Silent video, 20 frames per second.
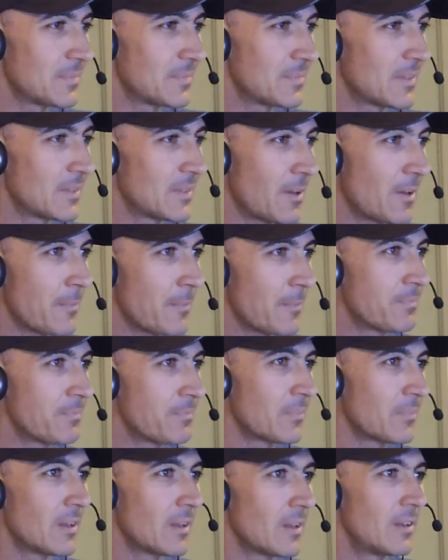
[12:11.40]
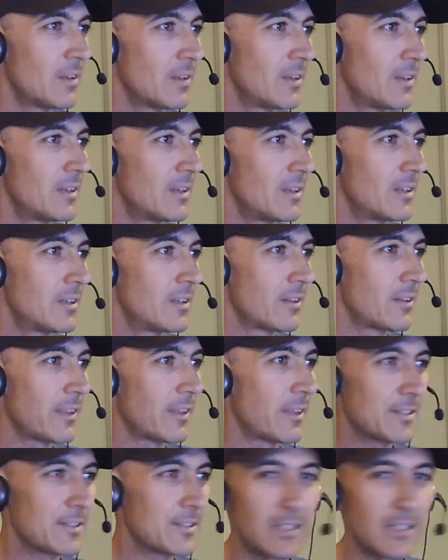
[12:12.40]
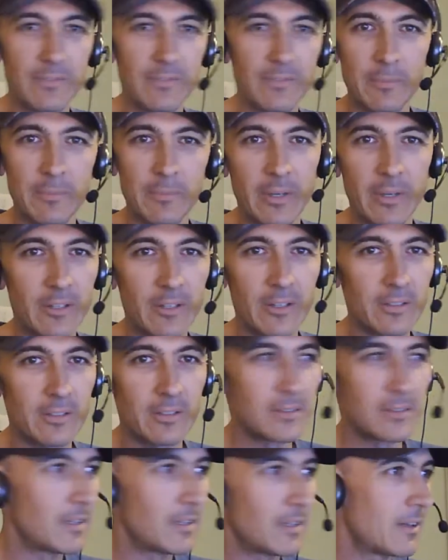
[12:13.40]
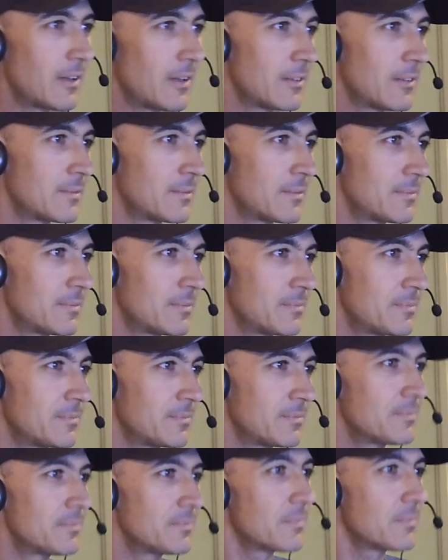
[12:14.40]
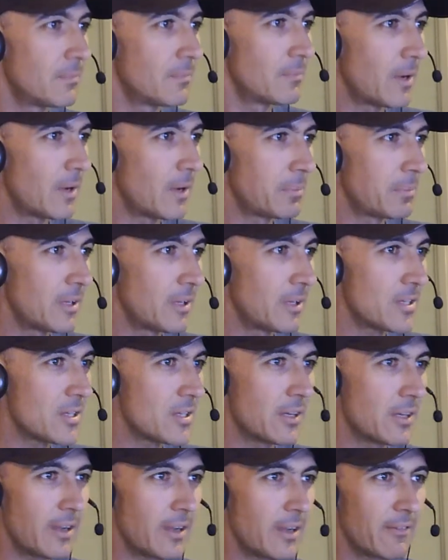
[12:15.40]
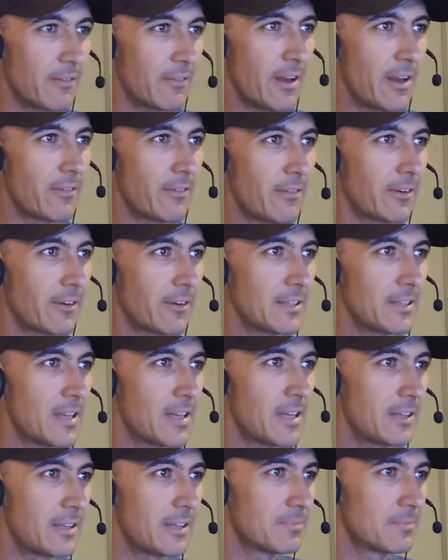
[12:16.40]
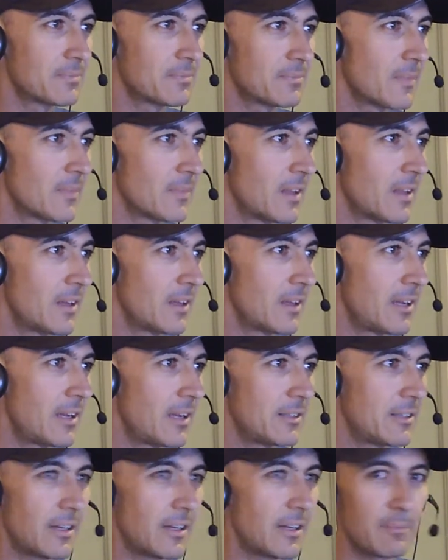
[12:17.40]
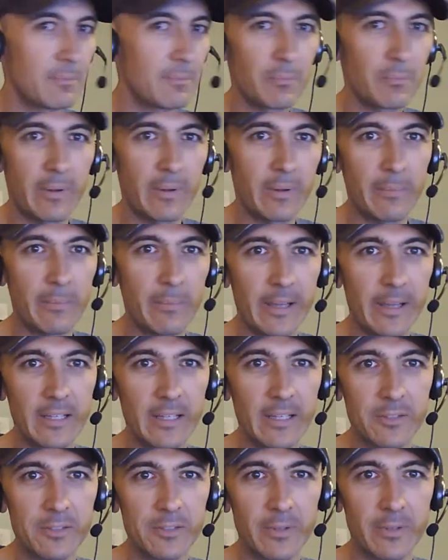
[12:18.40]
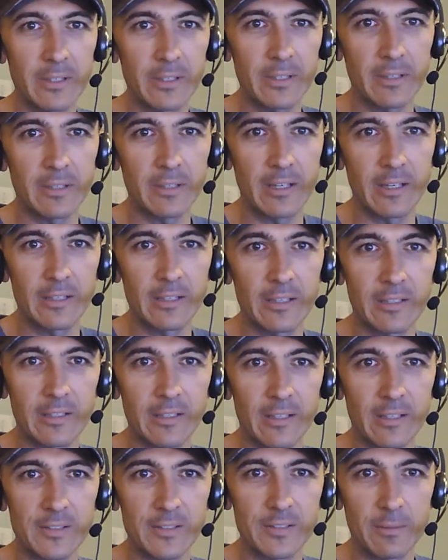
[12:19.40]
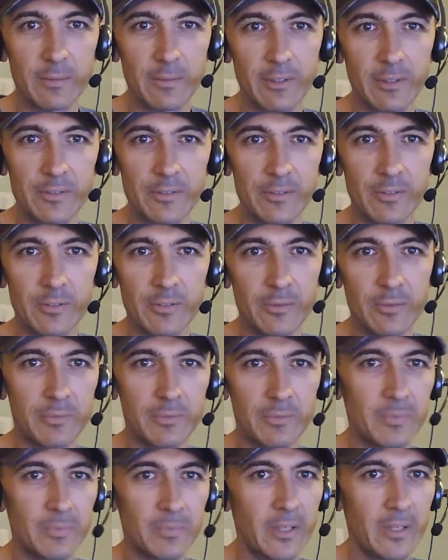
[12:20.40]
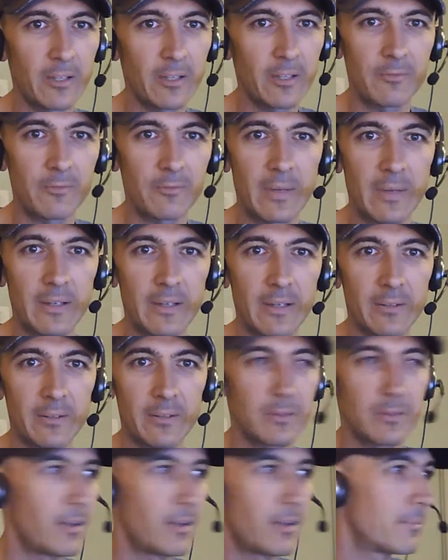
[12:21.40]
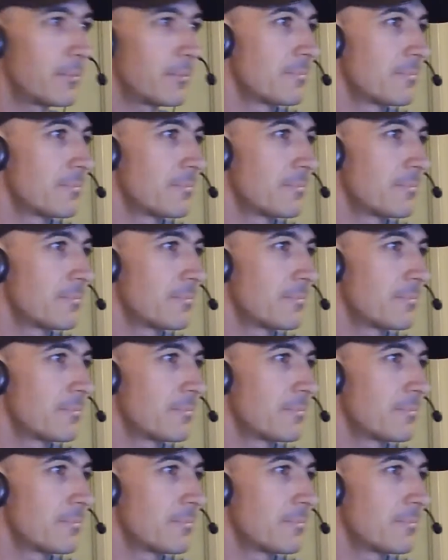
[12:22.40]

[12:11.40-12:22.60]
So, well, thanks, Steve, for being on, and my pleasure. Everyone have a great day, and be back next week, and someone else will kick off Monday with you.